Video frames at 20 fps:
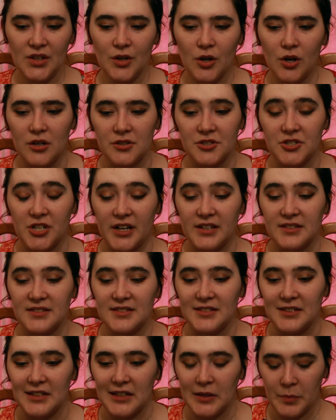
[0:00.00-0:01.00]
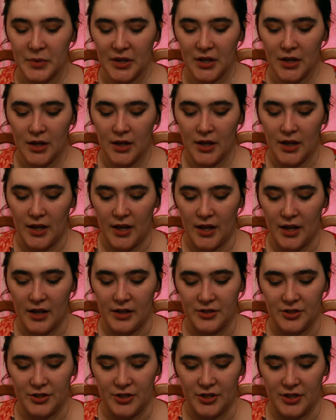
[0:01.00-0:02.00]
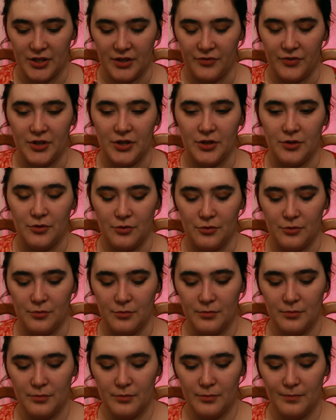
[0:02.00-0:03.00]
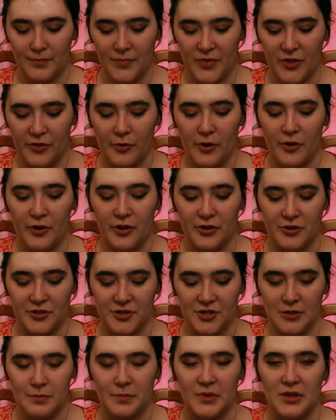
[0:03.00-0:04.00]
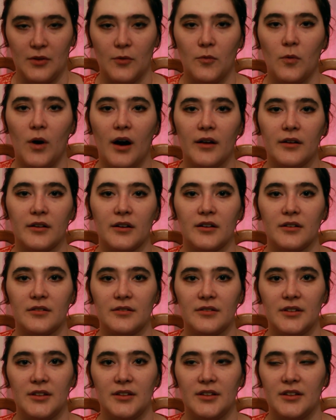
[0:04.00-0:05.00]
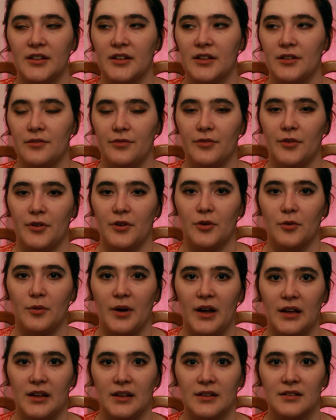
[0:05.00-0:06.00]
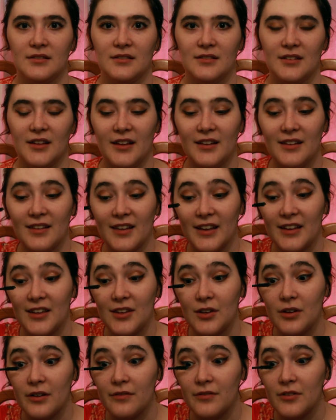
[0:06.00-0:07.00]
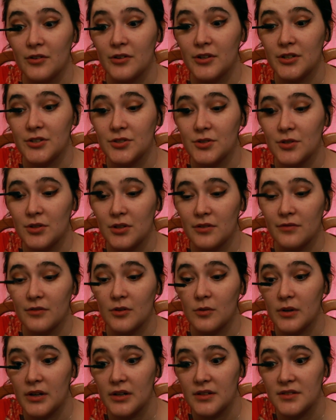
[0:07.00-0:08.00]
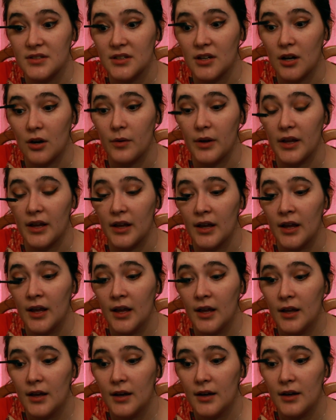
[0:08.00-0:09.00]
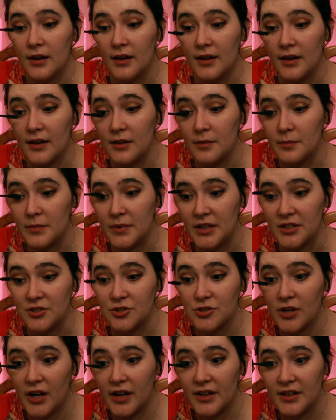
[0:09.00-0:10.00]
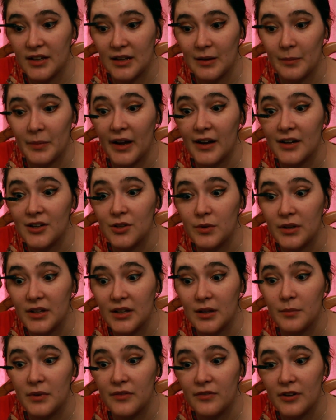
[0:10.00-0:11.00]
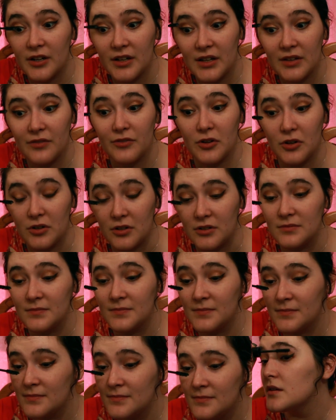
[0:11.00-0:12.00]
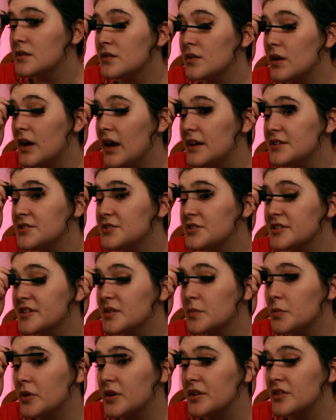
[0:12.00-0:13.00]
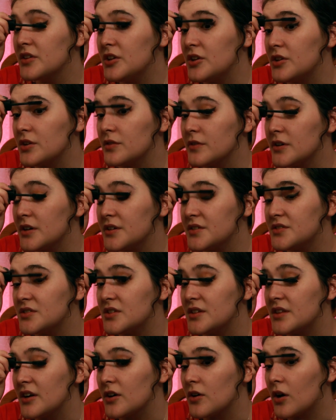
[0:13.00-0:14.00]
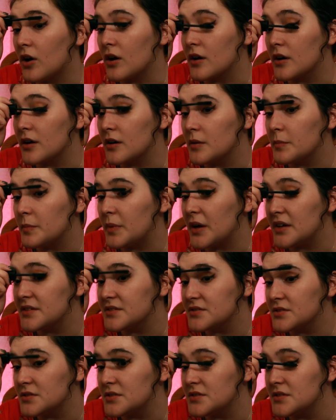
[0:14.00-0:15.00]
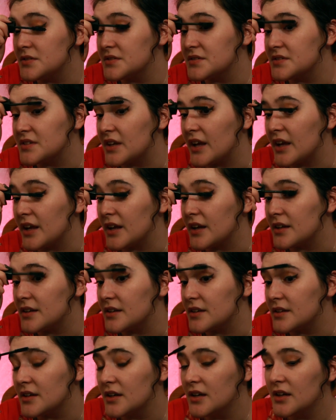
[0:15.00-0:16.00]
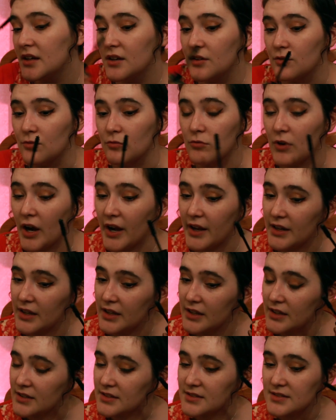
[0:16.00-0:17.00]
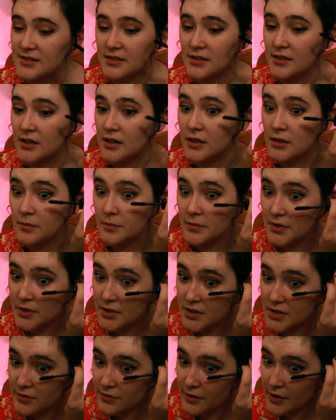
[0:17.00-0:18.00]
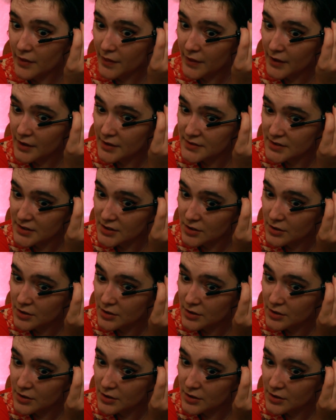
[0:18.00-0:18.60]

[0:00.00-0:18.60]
called Giant's Deep, and if you throw your ship in the water, you can float away and like you have no control over where it's going, and trying to get back to it can be very difficult. So as you're exploring the universe, there are puzzles and writings, different things that